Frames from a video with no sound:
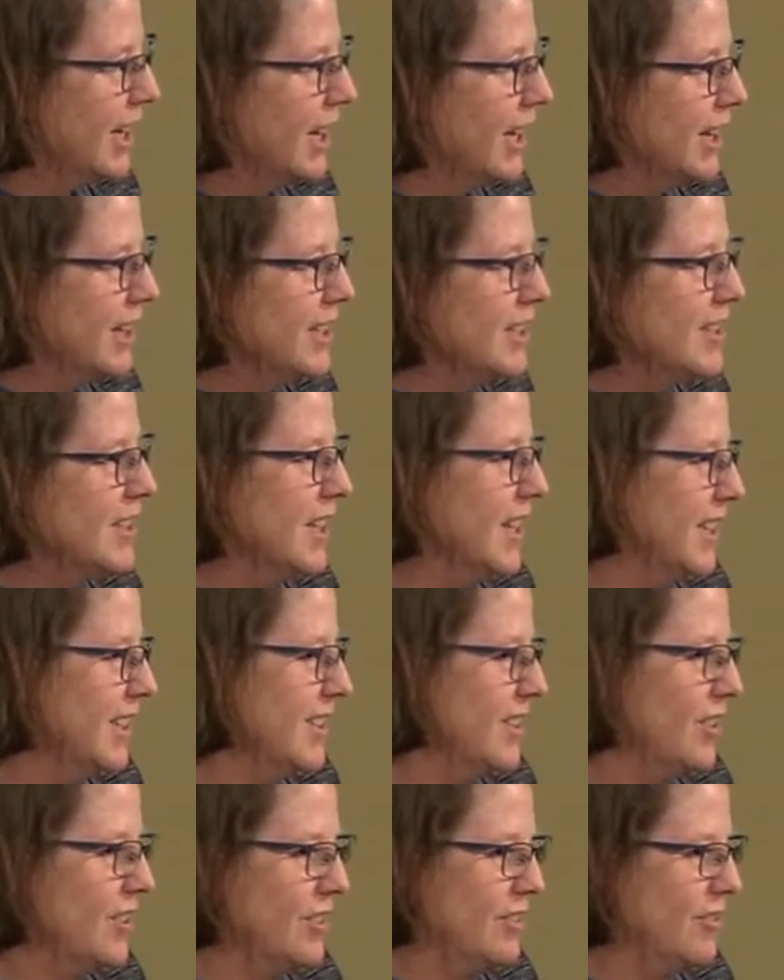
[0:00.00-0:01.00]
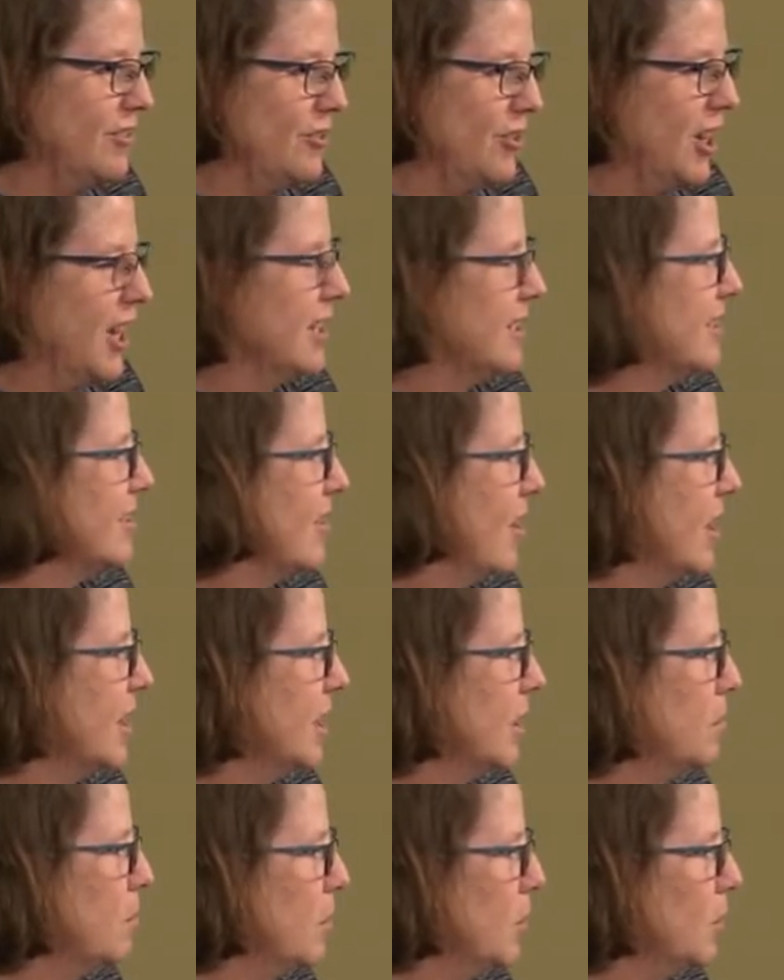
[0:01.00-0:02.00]
These things create
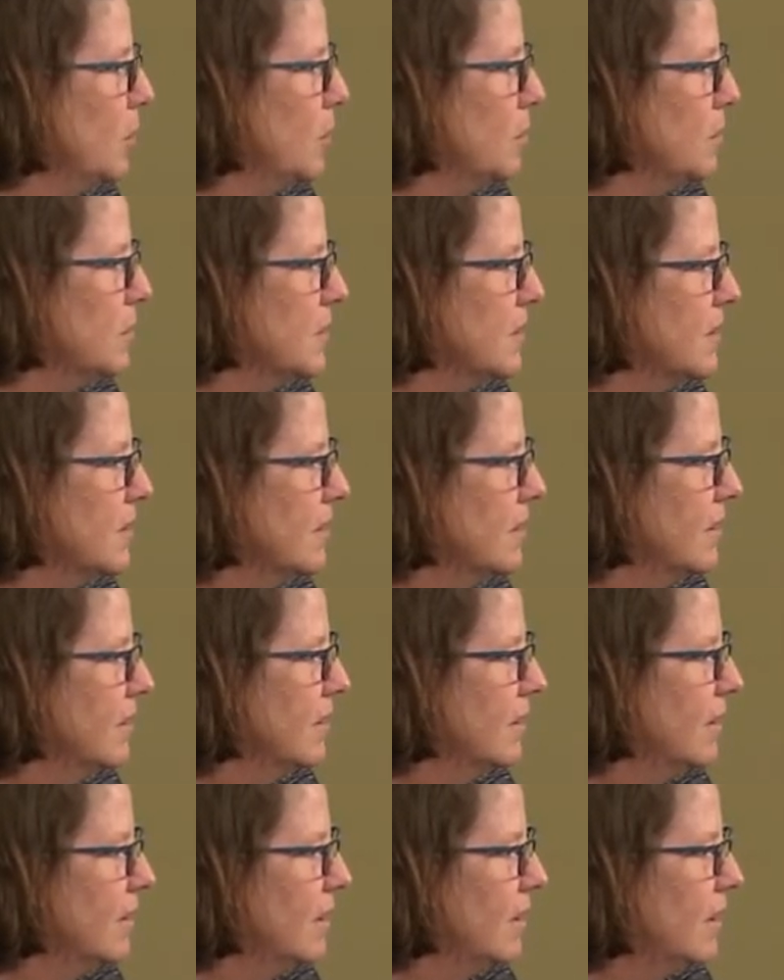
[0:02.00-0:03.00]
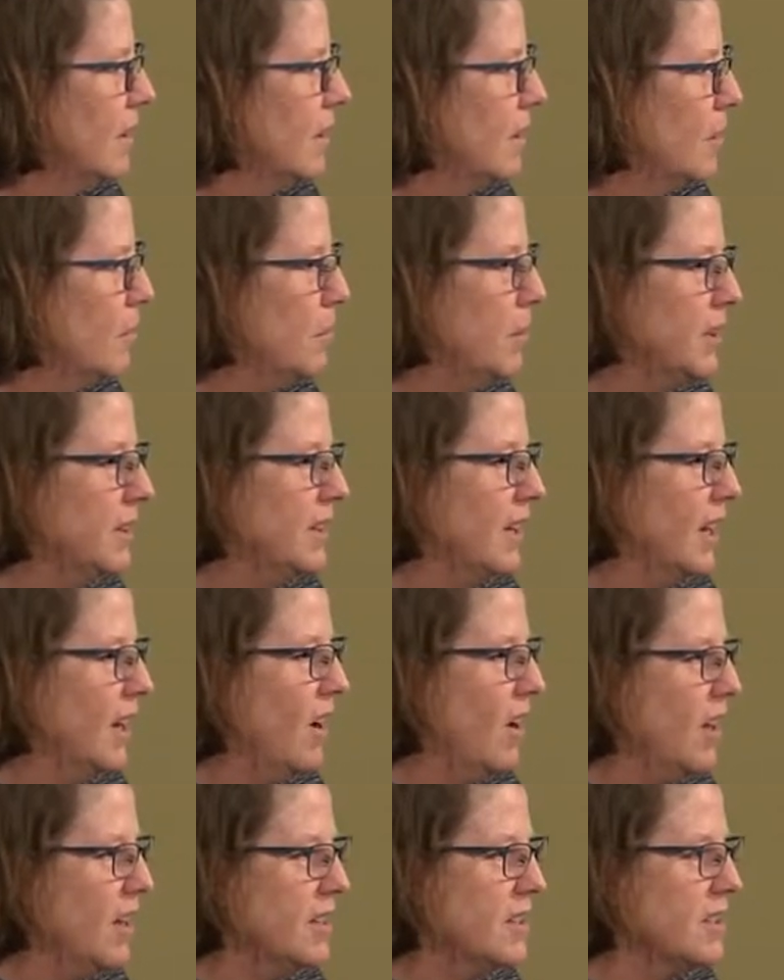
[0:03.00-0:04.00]
sonic booms, but they
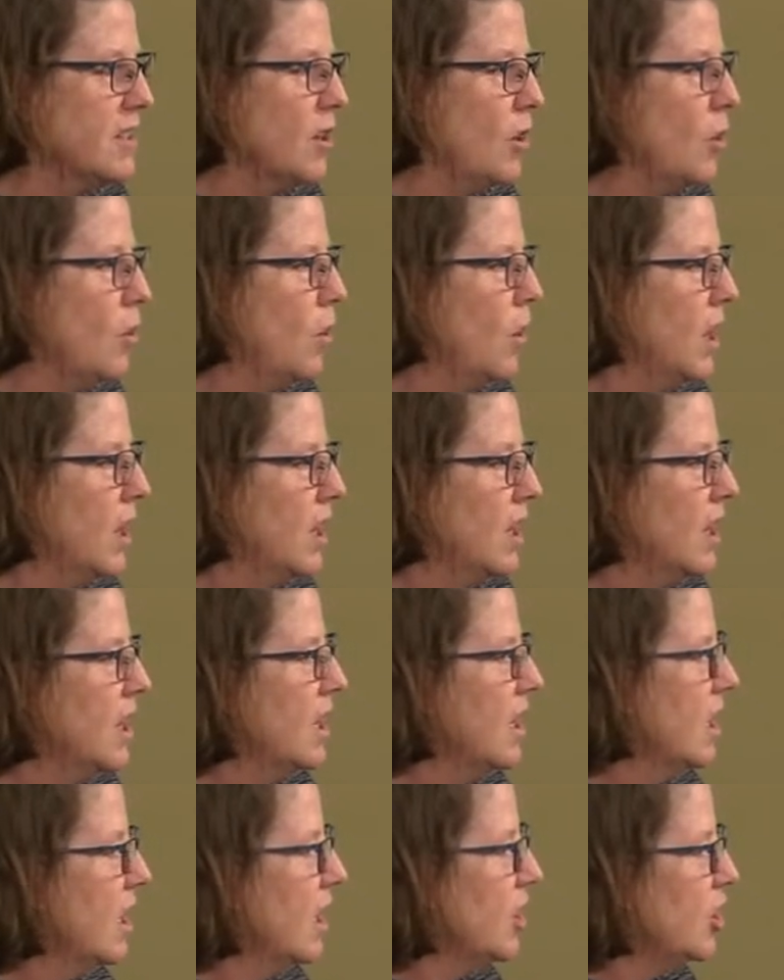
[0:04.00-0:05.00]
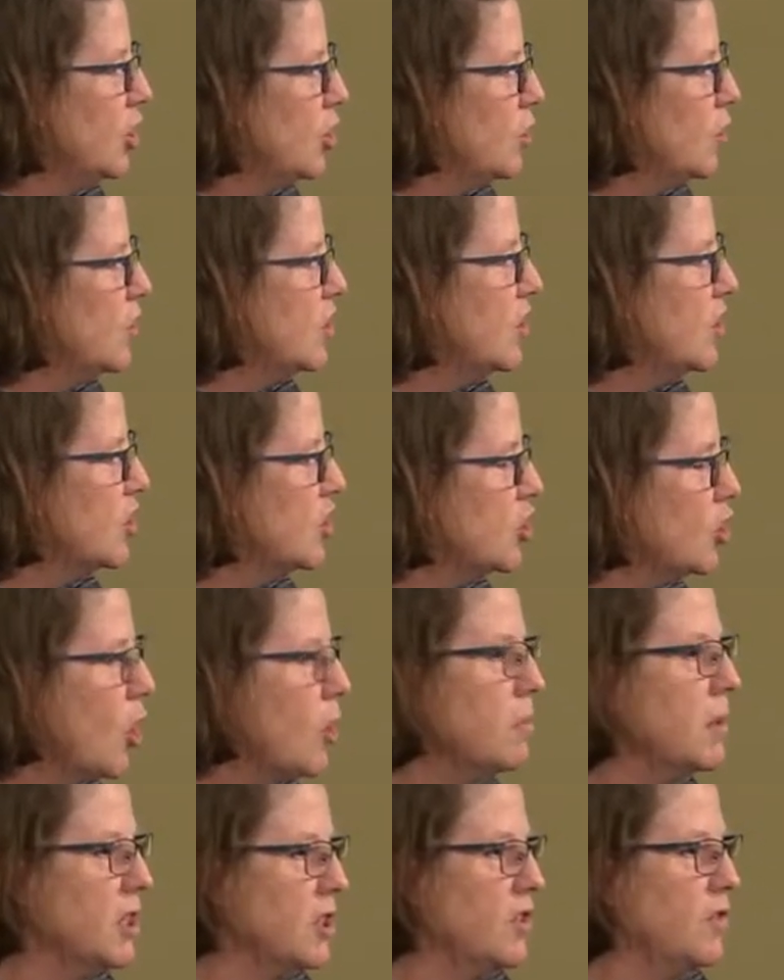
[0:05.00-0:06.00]
also use so
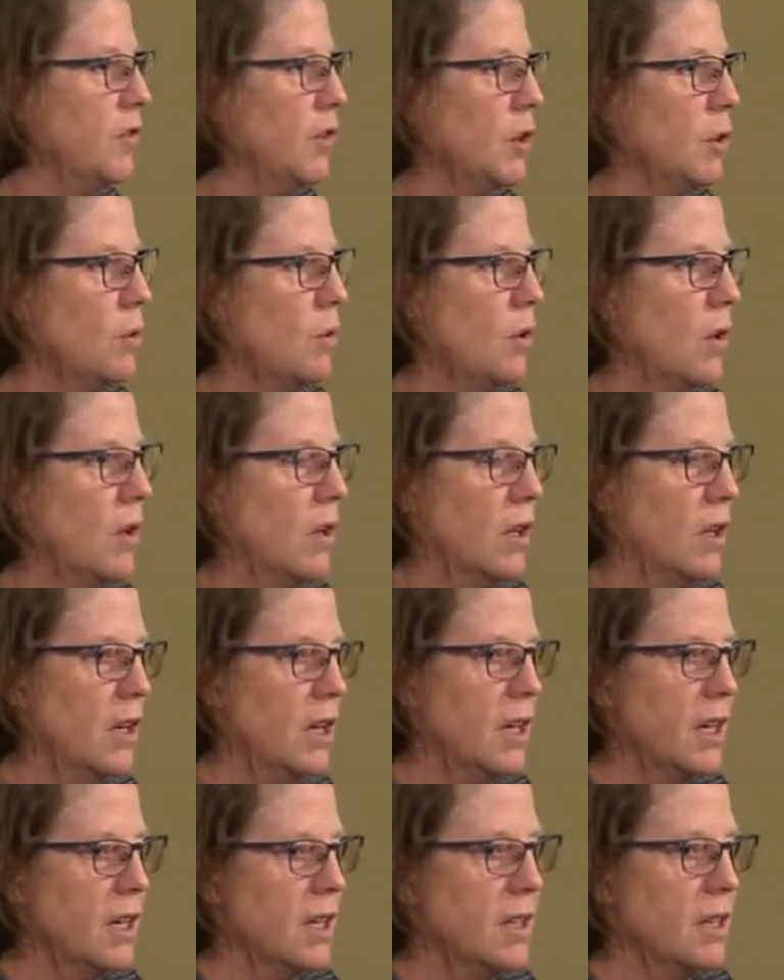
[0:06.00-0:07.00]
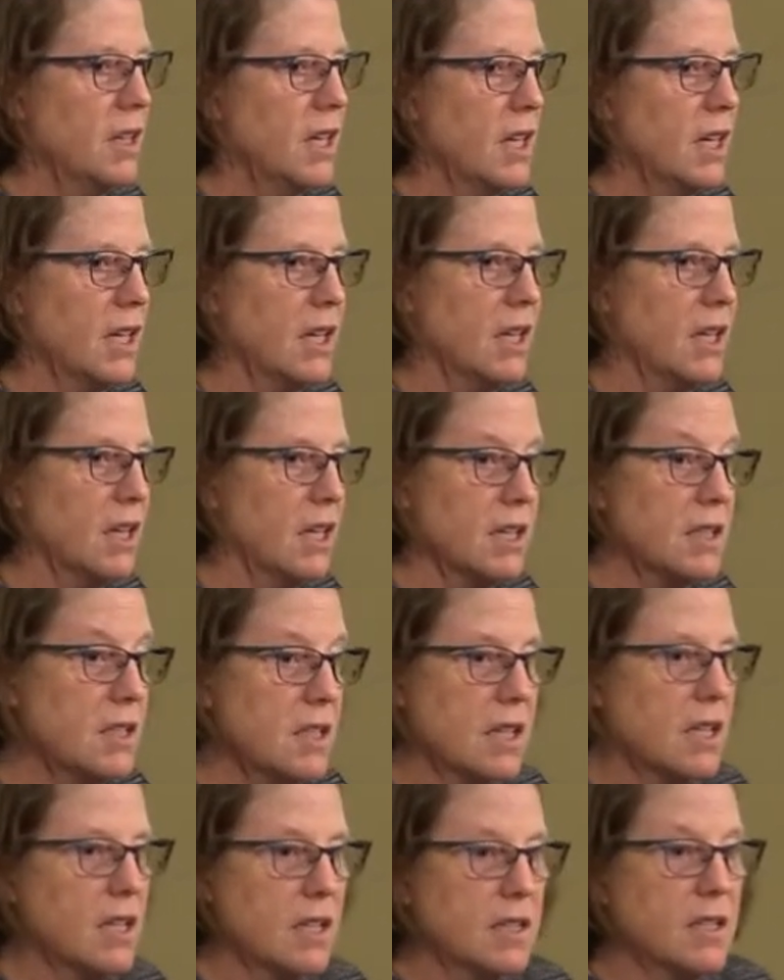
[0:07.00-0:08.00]
much fuel that
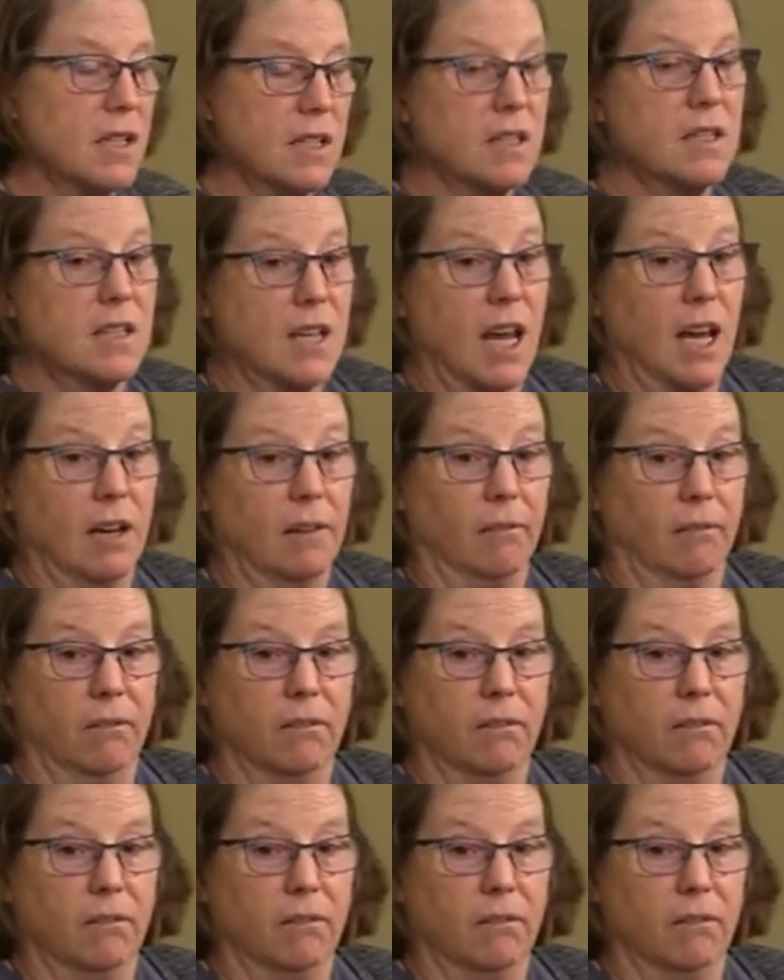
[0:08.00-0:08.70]
it's insane.